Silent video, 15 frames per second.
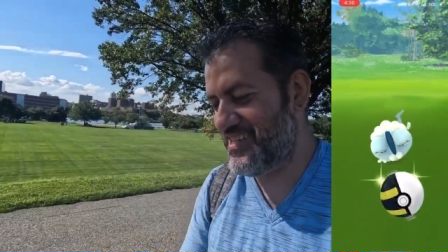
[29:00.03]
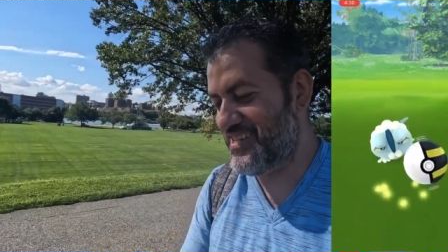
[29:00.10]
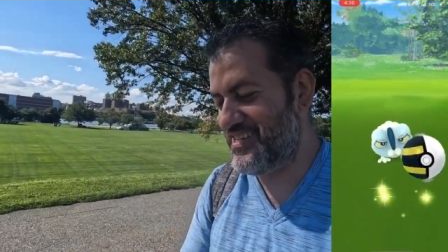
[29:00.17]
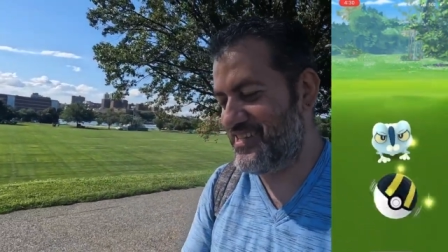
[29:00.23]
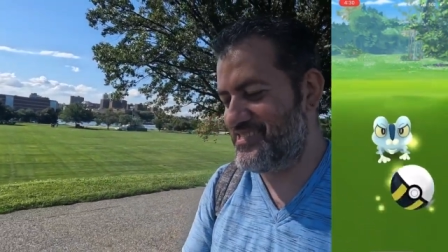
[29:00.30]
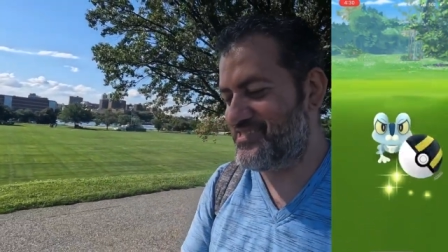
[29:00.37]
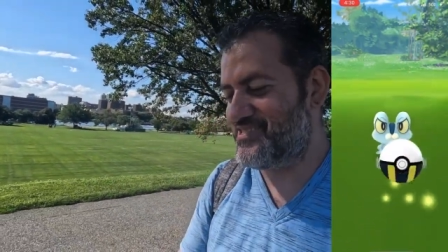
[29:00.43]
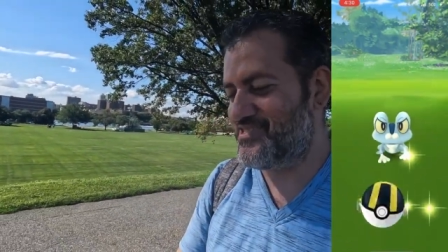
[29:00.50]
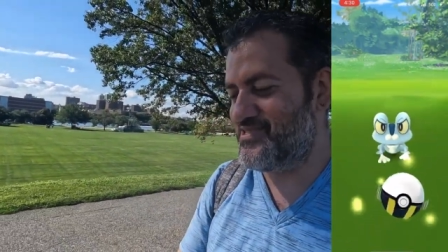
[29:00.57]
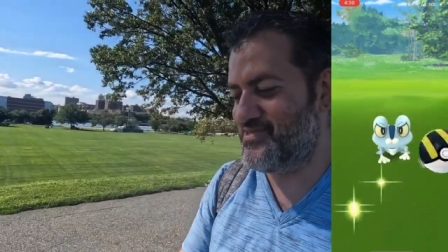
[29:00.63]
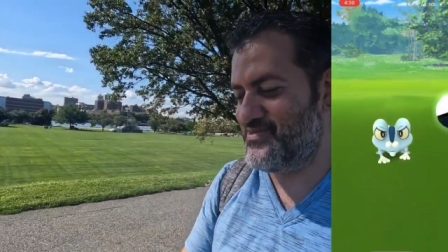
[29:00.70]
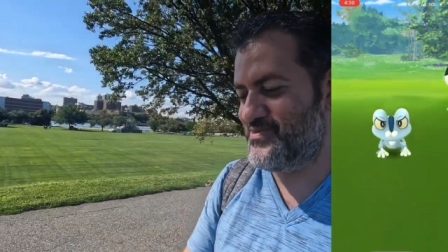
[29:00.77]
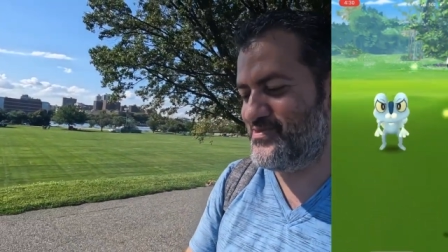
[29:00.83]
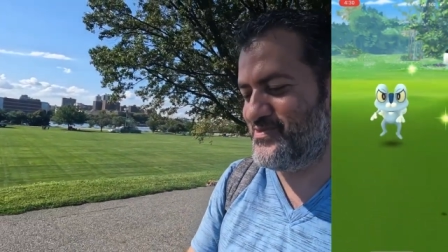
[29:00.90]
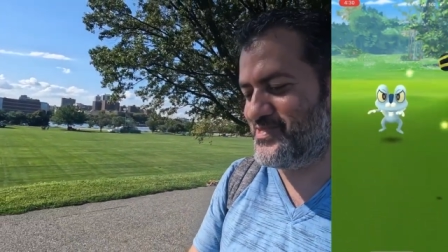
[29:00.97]
It is
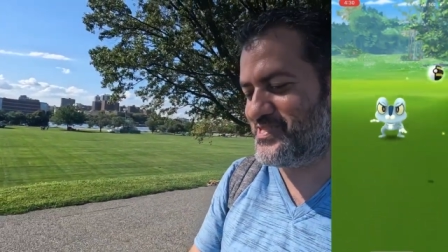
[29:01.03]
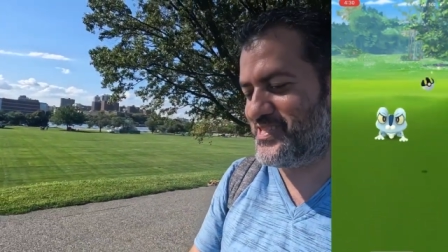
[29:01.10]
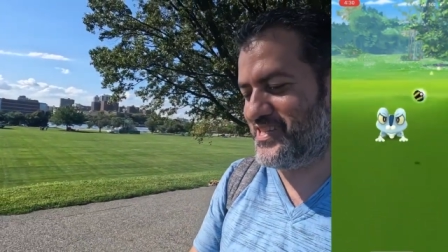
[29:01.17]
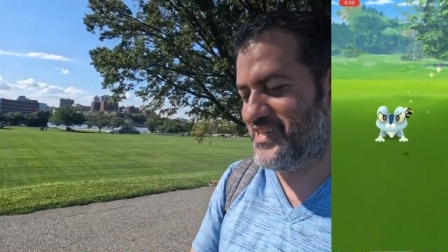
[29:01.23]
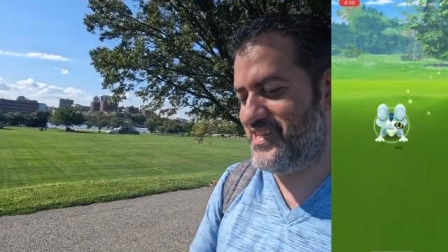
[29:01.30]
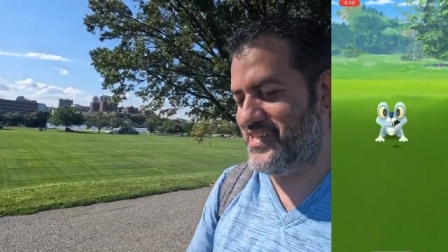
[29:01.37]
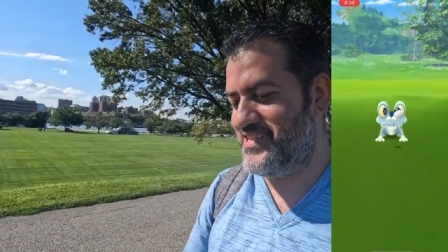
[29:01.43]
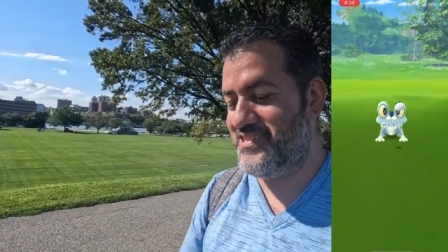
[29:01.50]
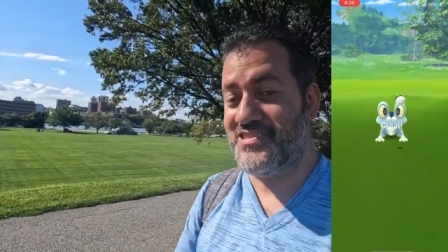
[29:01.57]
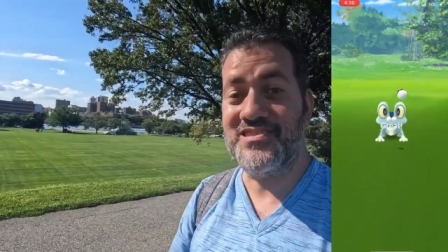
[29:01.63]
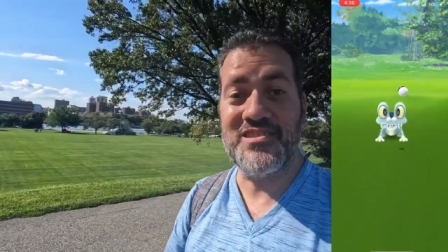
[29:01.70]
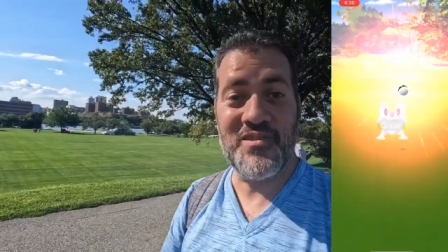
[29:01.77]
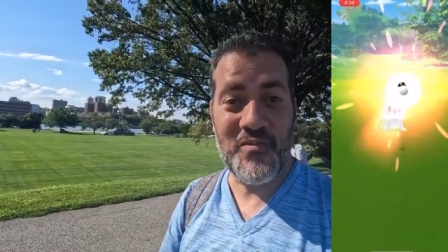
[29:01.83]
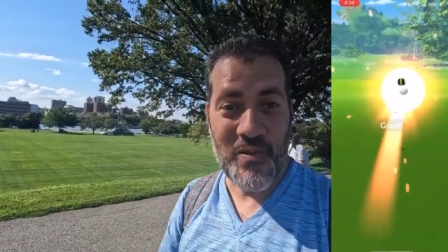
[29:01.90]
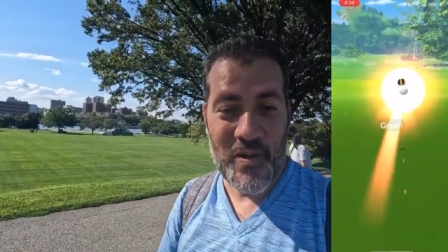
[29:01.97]
huge, shiny. This
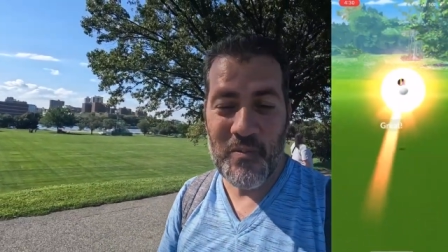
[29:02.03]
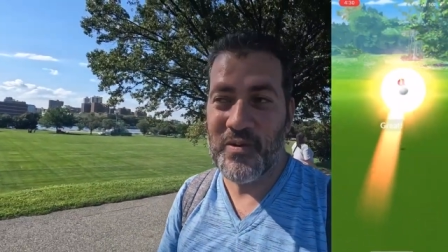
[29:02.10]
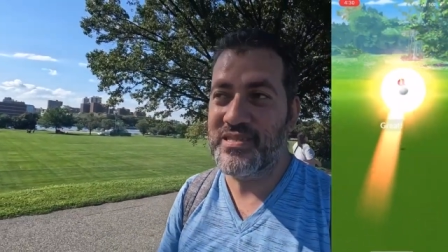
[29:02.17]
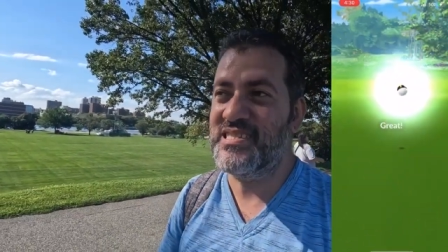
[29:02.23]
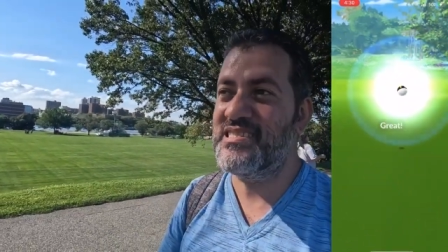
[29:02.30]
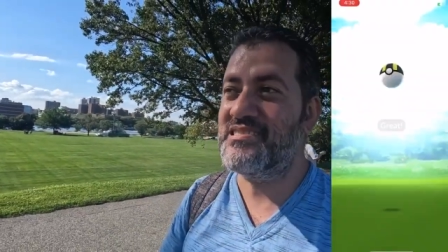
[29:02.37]
is the rare ones.